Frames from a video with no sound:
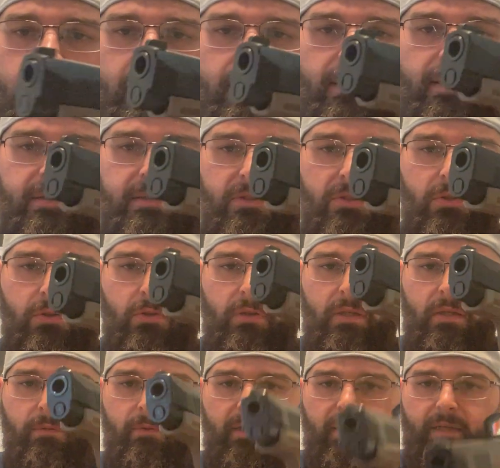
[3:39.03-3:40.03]
This is her
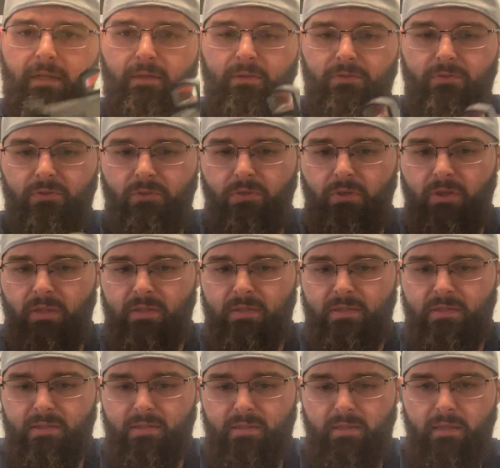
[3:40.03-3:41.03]
gun right here. So you can
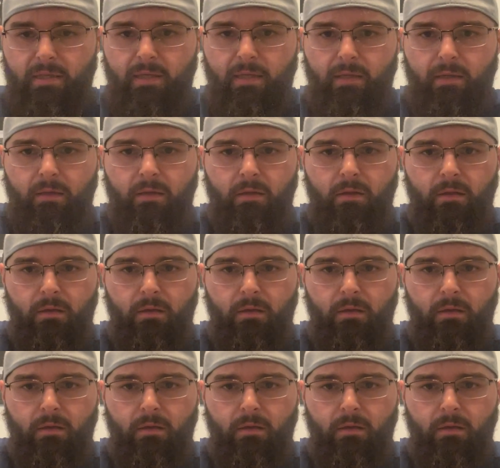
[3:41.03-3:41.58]
see,